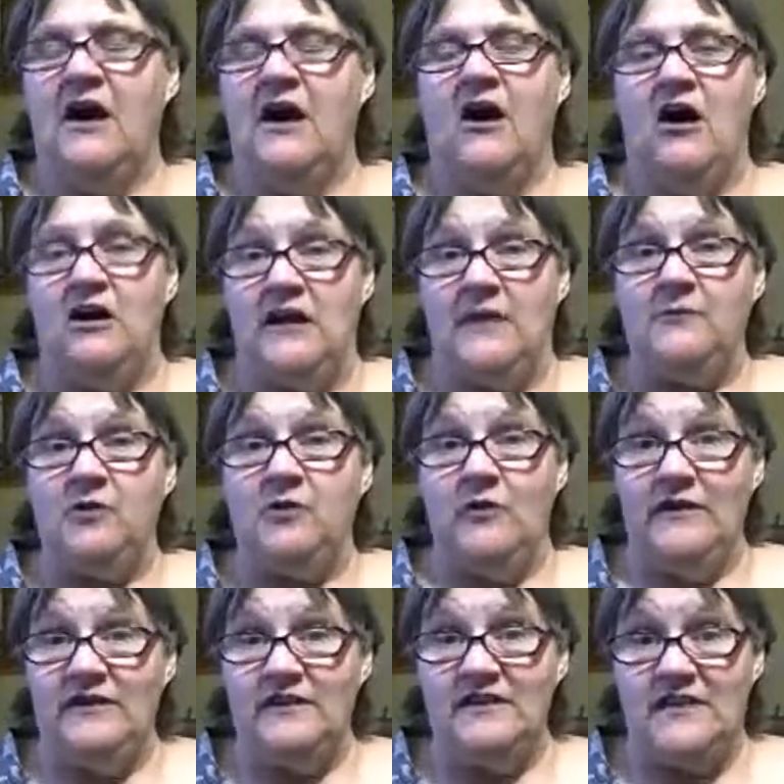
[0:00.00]
all I'm
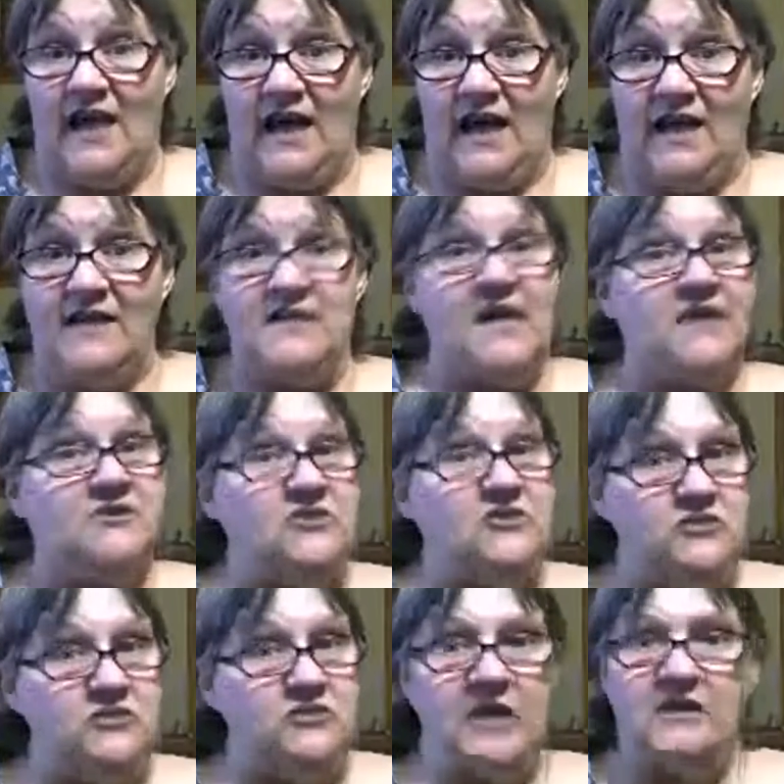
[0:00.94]
going to say is I
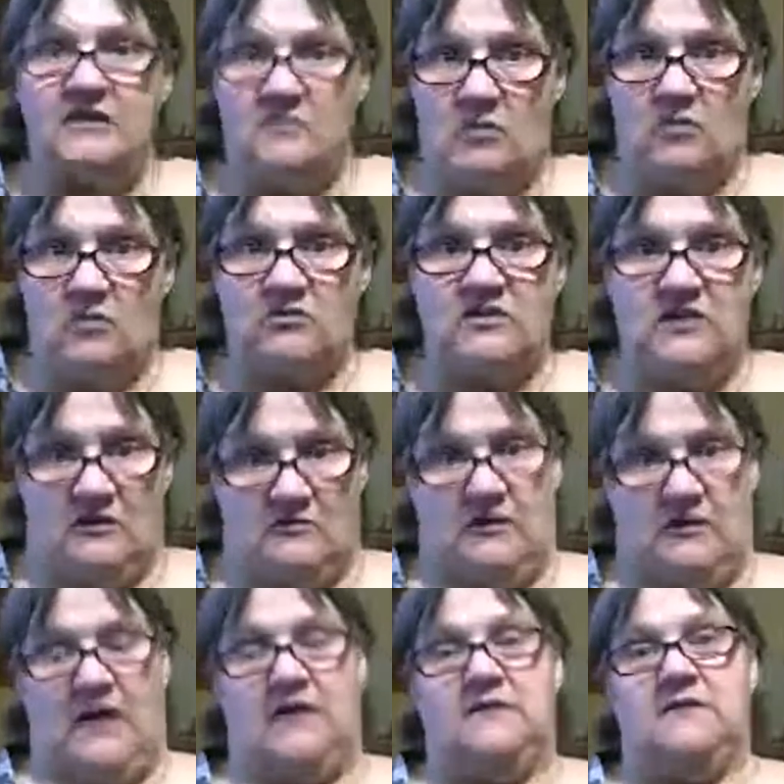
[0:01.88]
do not smoke
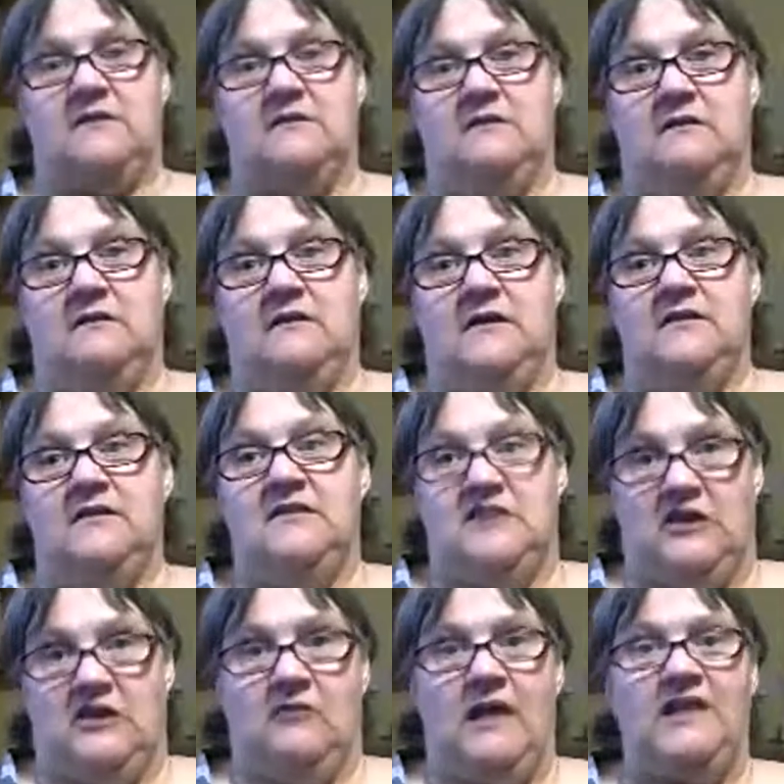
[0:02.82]
cigarettes.
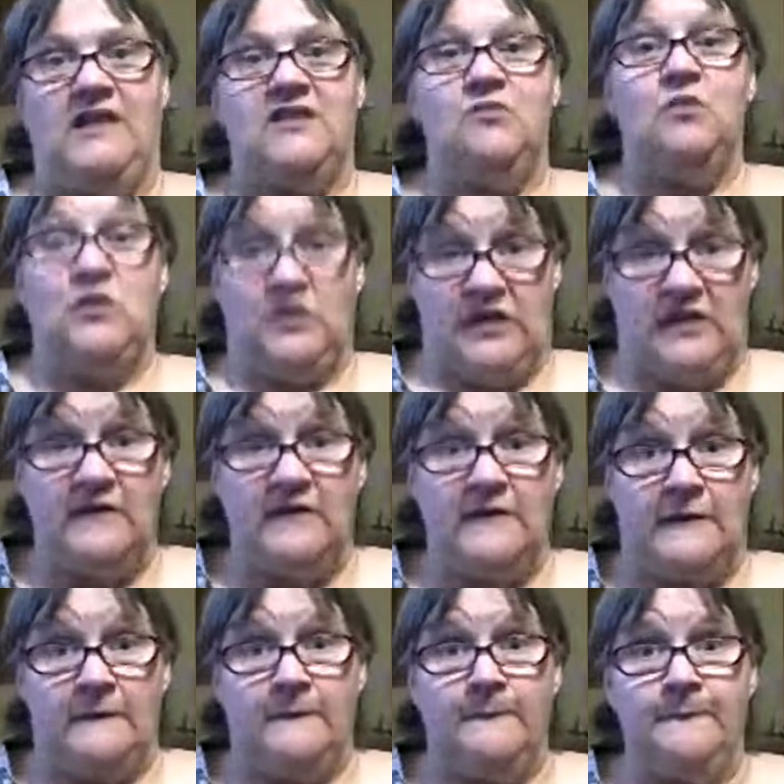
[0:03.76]
Cigarettes will kill
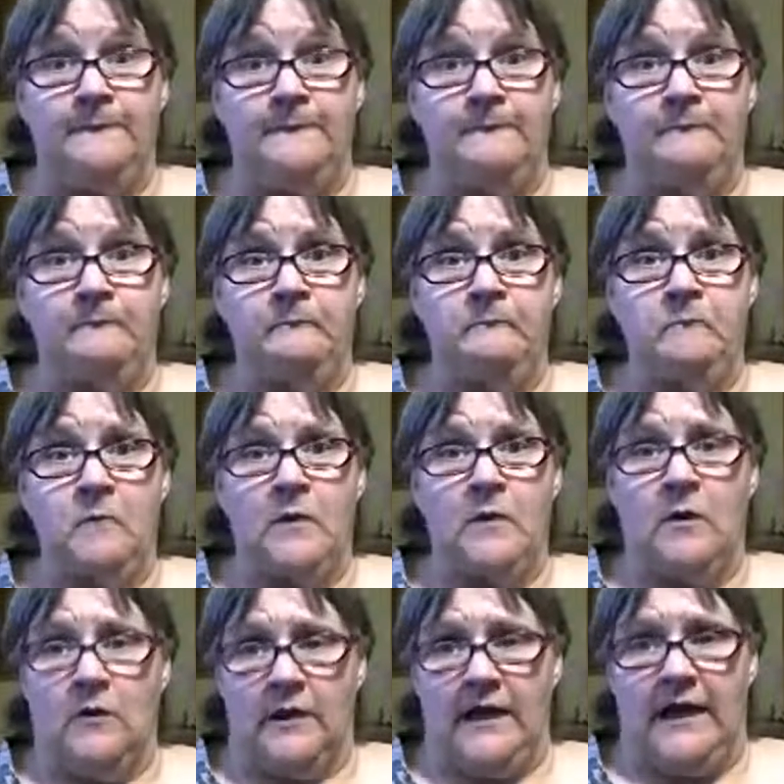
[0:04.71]
you.
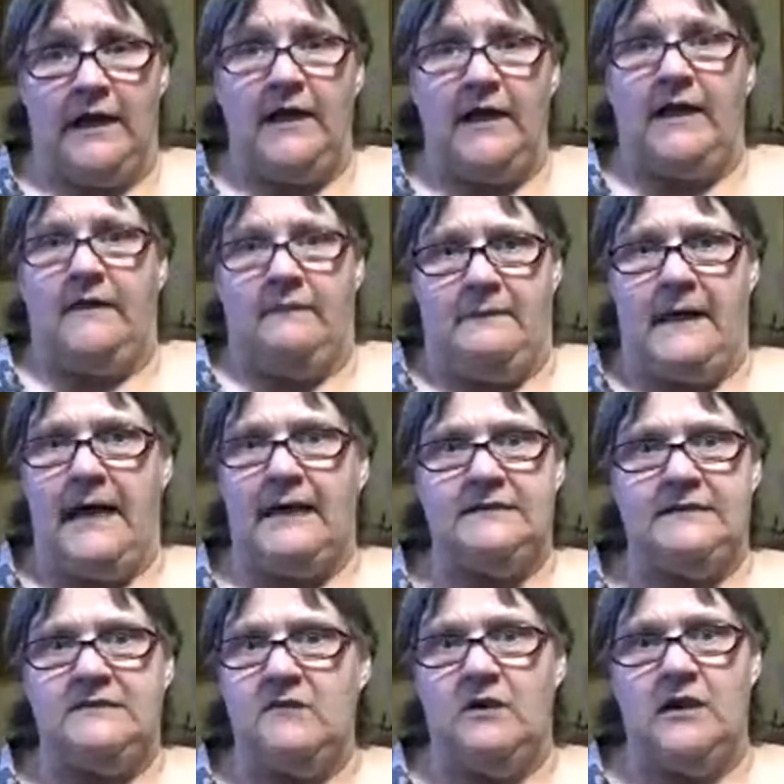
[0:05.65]
Okay. And
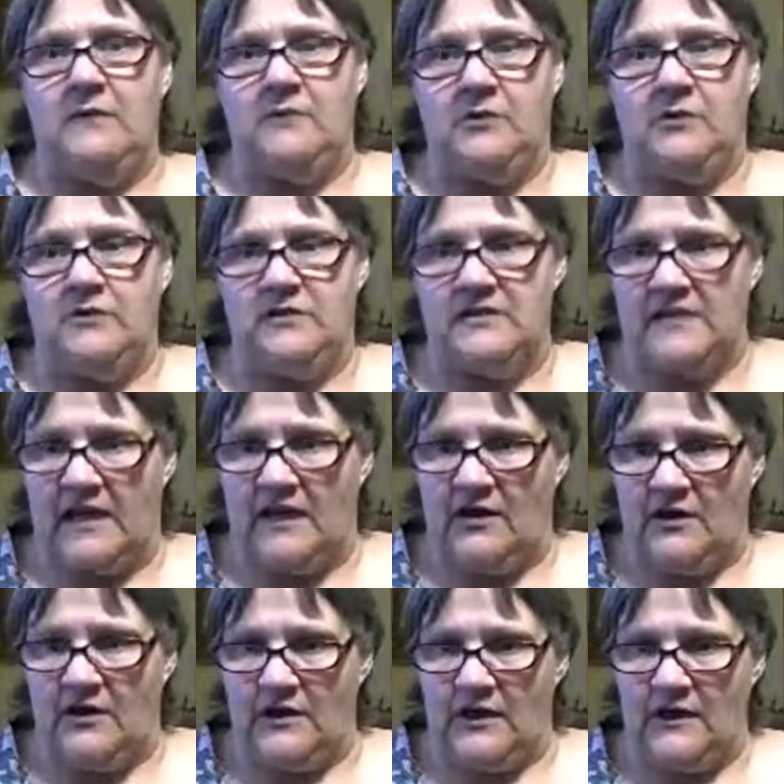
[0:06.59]
that's all I'm going to say
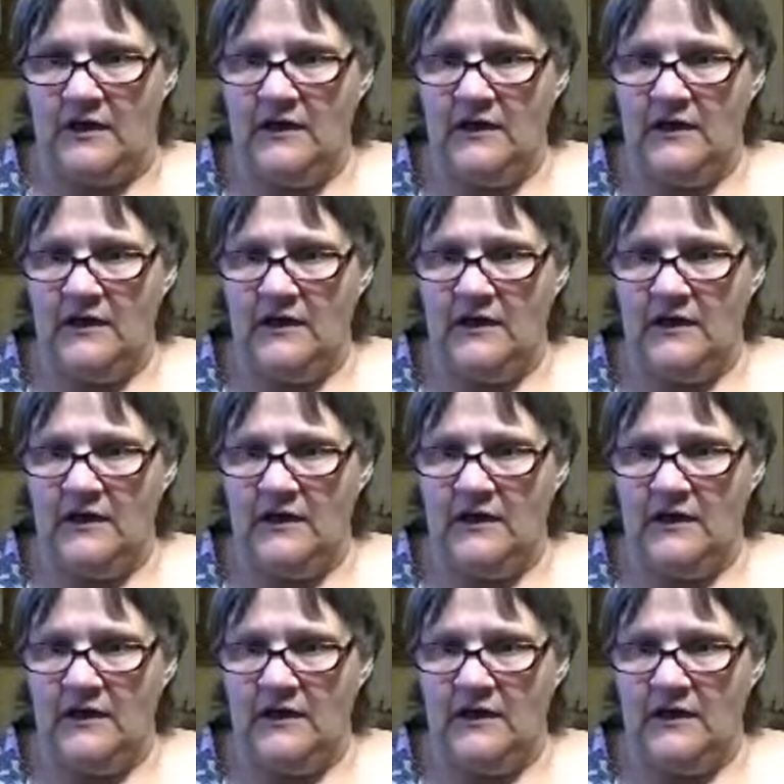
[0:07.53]
on it.